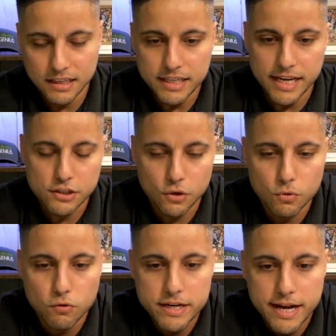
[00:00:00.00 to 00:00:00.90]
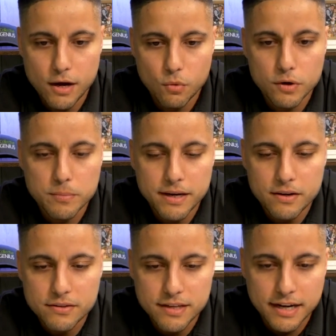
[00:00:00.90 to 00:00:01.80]
Yeah, so right now we're
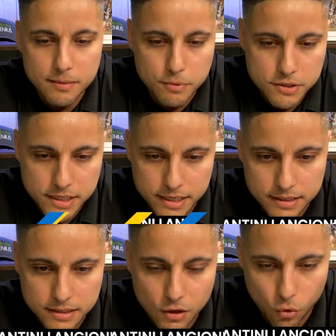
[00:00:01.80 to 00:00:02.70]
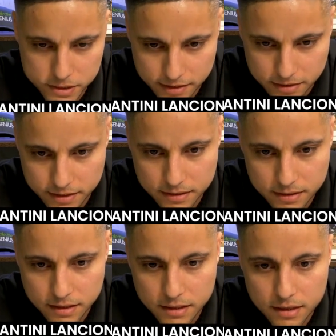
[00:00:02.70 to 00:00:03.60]
about 90% wholesaling.
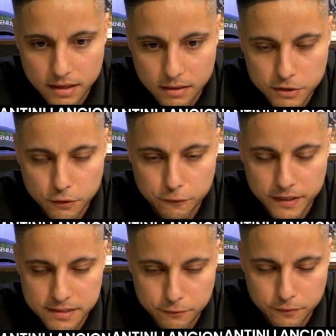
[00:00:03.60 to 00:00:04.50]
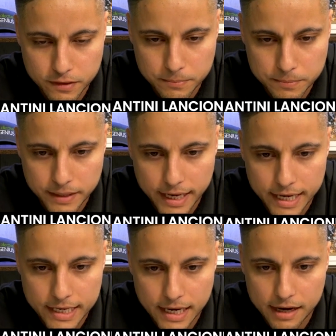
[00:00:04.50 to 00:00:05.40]
We do fix and flip,
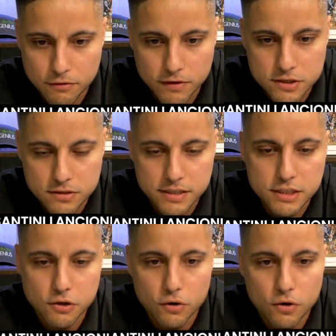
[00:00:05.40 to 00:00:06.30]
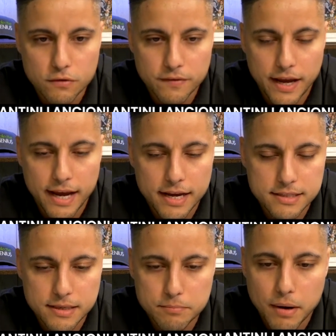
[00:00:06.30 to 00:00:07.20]
and I originally started off as
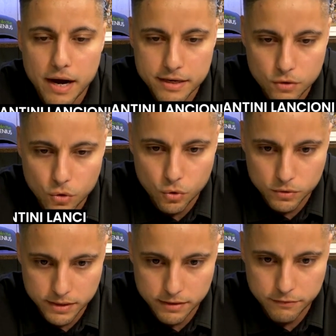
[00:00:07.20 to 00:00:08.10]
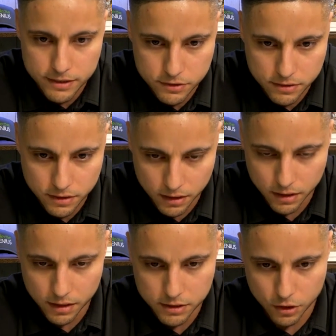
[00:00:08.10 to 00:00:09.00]
a buy and hold investor.
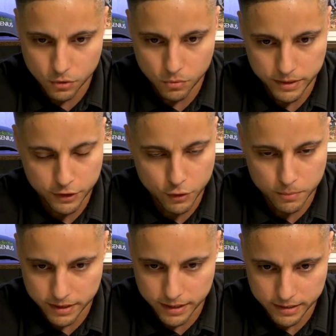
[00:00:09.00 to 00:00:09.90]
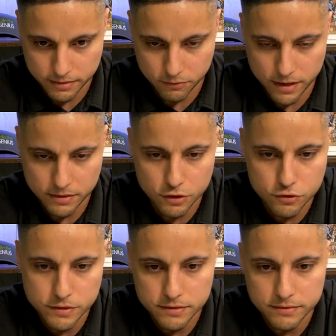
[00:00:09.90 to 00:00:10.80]
So we accumulated around
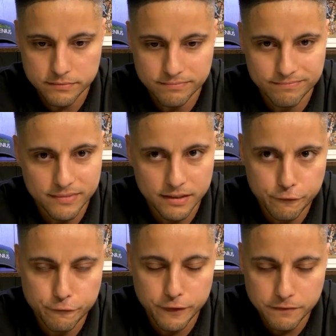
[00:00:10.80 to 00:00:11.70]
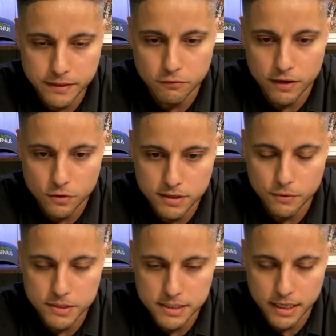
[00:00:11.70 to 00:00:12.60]
150 rentals, I
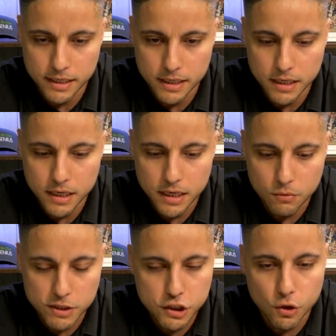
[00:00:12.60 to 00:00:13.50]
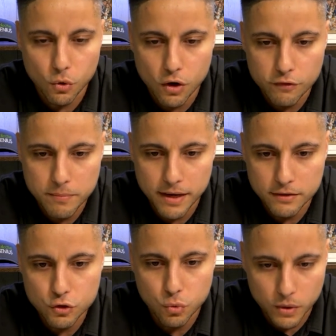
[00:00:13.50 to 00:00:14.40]
would say. We sold off about
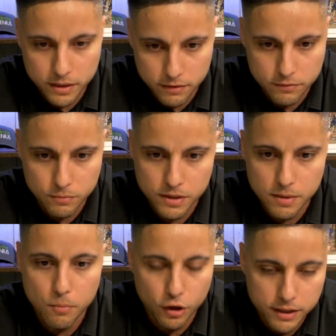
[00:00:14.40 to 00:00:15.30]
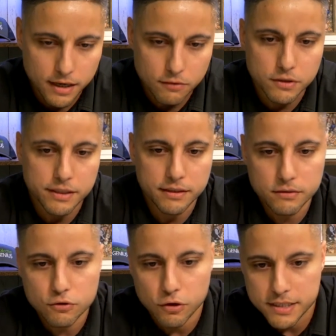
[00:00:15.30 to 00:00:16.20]
20 of them when the market got really
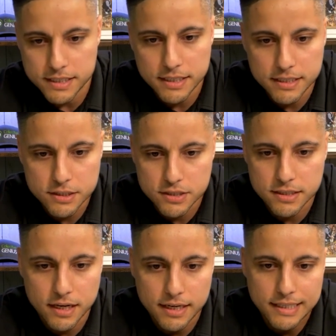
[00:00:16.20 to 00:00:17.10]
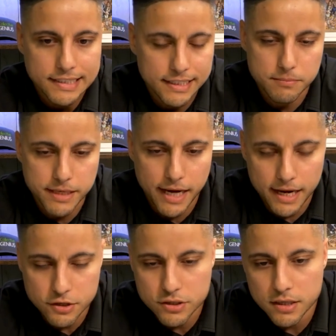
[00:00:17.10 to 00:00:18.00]
crazy, just to kind of get some
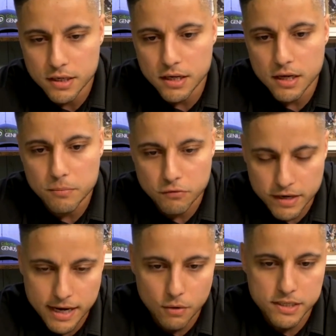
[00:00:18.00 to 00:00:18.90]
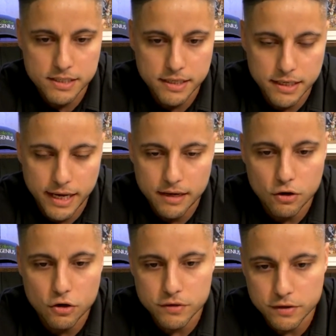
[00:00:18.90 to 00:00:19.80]
cash. But right now we sit at
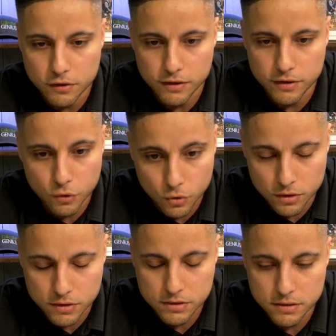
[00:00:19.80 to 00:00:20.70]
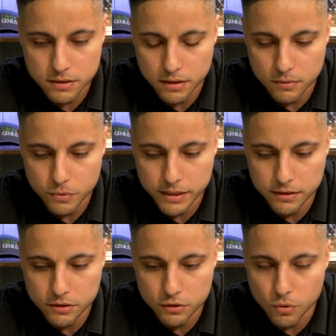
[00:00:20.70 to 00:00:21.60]
130 doors. We
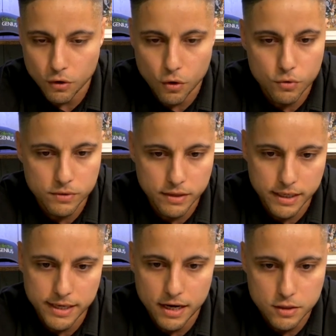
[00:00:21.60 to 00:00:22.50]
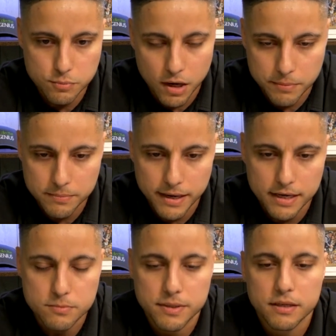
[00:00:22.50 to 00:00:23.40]
do our own in-house property
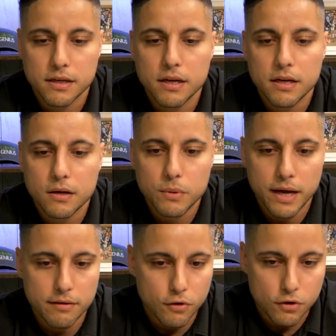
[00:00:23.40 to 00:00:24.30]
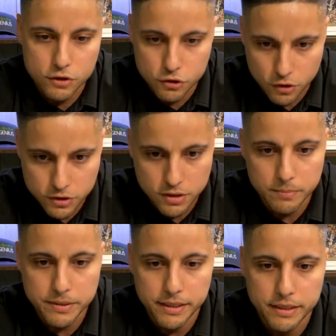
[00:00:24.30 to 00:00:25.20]
management. We have our own construction
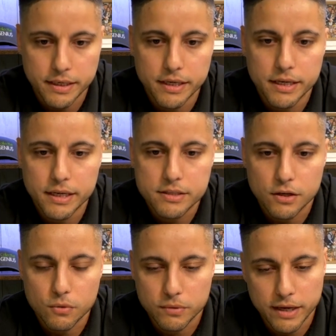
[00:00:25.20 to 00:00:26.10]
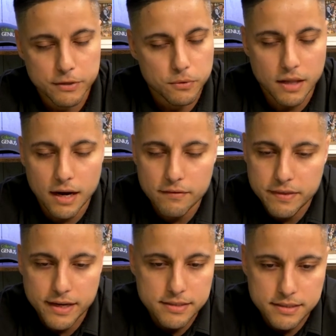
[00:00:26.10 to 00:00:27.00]
company. So yeah, we do a lot of
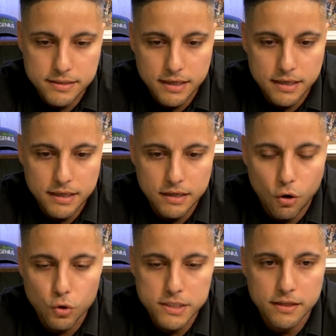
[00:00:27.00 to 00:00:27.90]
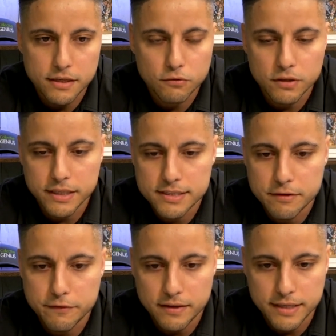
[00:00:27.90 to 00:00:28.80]
things, and wholesaling really is the
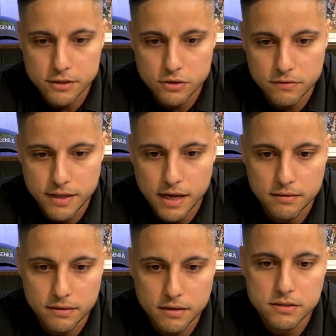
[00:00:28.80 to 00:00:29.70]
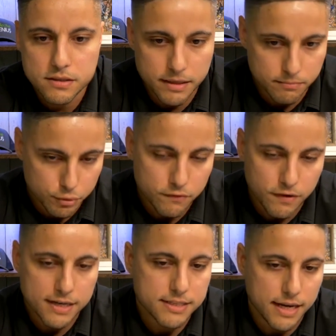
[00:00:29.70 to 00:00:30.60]
foundation of that because it
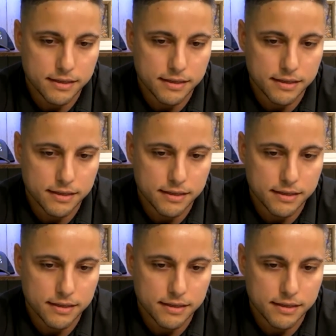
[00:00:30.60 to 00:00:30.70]
provides that